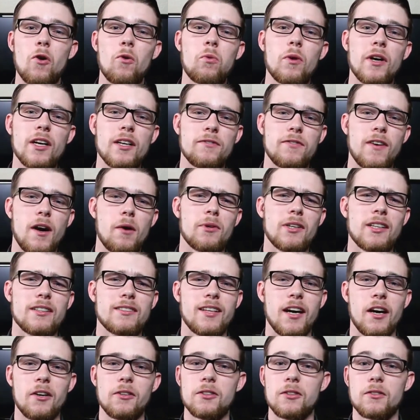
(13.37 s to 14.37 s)
What if I were to
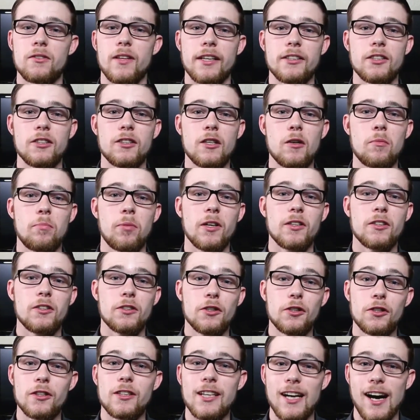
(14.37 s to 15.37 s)
tell you that you could
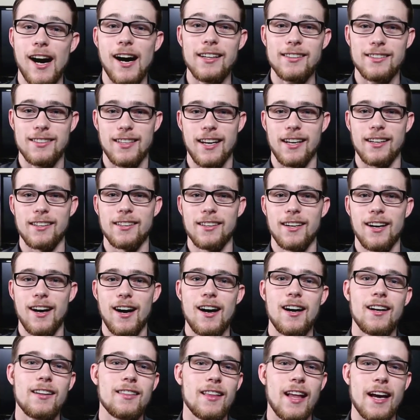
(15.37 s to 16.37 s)
put your content,
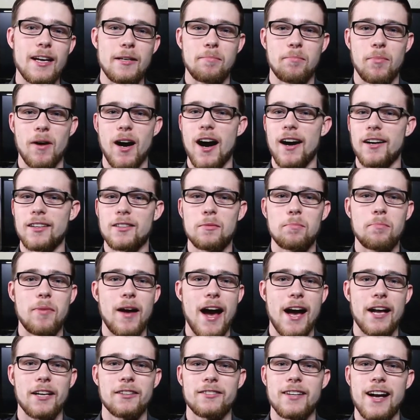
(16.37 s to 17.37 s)
a lightbox,
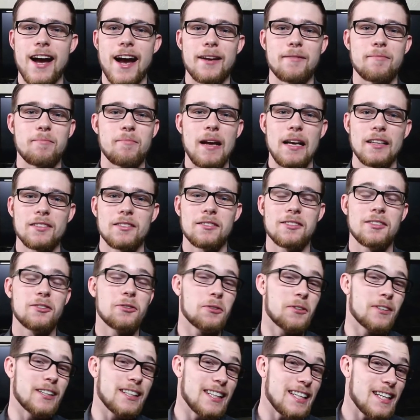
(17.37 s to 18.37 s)
banner ad, message,
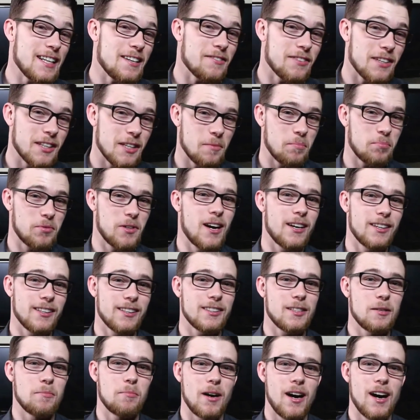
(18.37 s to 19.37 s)
or even a
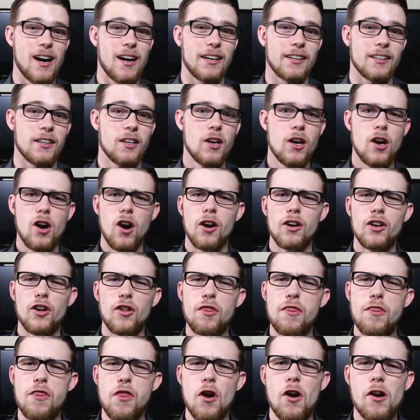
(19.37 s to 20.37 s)
product to buy on
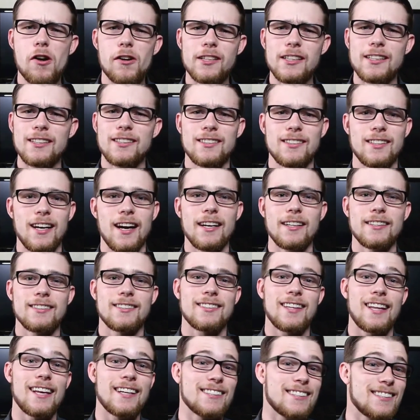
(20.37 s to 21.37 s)
authority
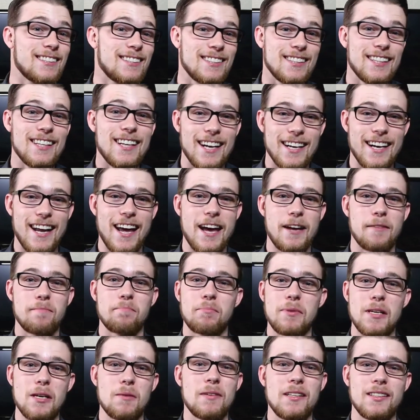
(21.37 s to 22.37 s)
sites like
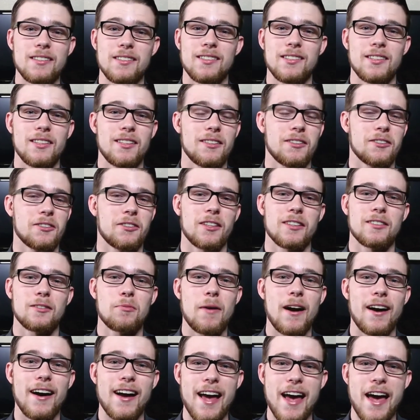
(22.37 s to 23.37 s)
CNN, BBC, or just
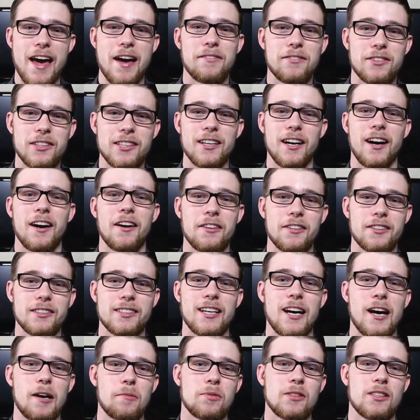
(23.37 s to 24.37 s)
about every other
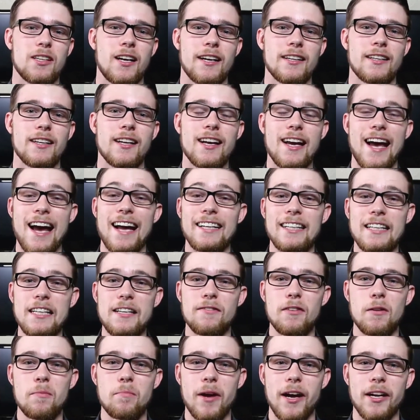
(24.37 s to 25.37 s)
top site? And
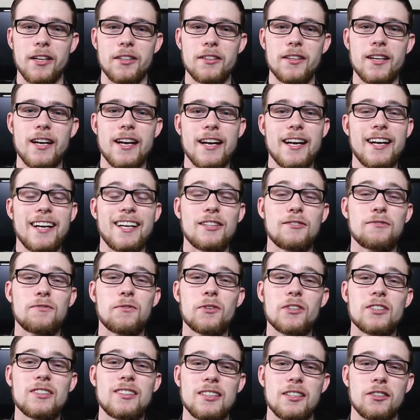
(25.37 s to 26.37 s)
even better, it's
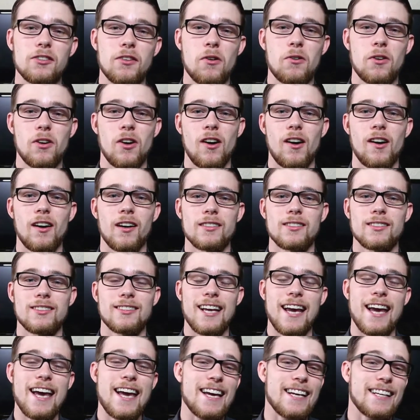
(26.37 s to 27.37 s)
for zero cost,
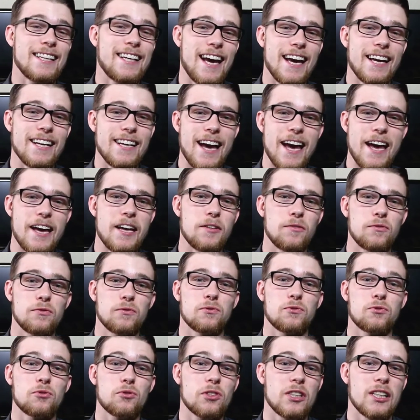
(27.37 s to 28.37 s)
aka
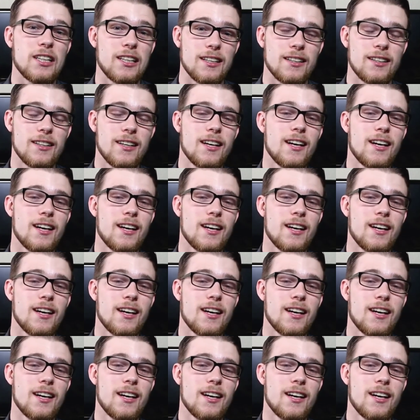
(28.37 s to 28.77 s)
free.